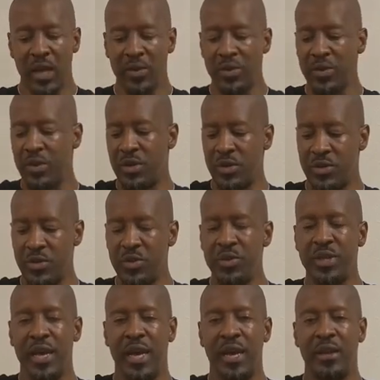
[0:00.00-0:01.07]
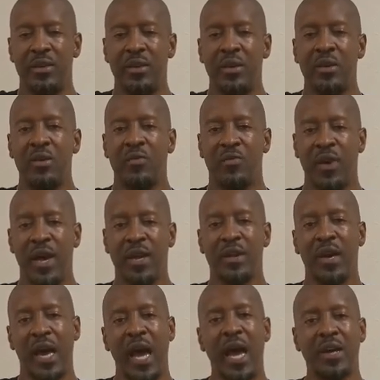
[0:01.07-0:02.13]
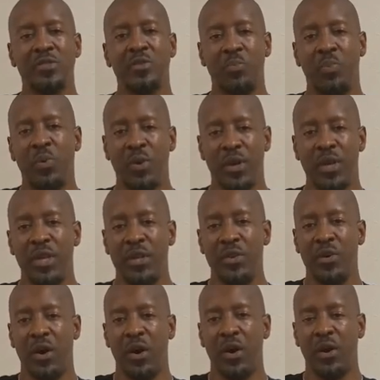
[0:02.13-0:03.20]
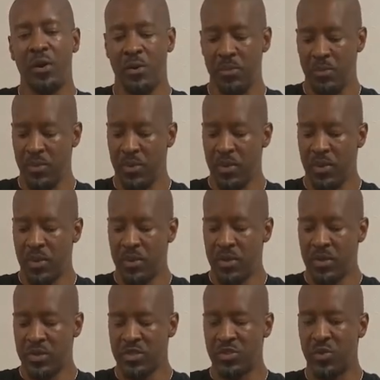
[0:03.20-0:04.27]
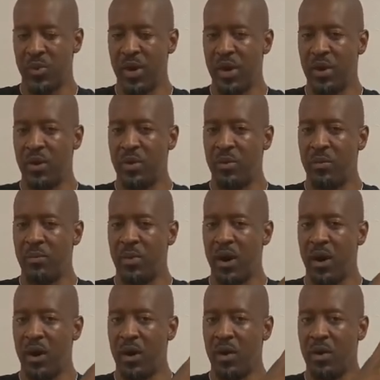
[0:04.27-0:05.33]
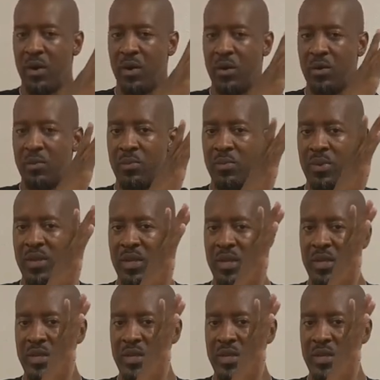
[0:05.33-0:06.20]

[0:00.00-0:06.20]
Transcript: In order to do that, find an axial point in your arm to where my arm